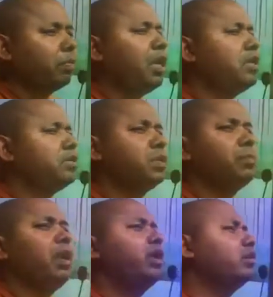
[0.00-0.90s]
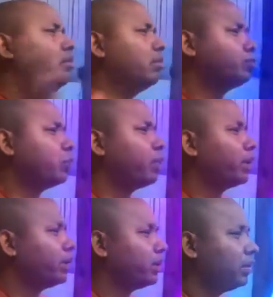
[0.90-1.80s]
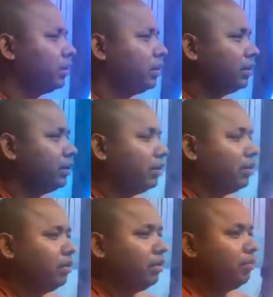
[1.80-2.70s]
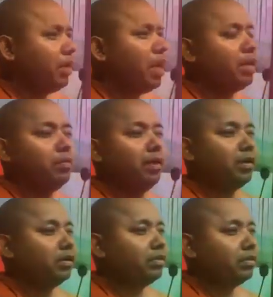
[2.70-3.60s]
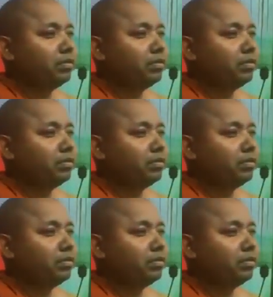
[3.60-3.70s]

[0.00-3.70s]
plenty of property. Many,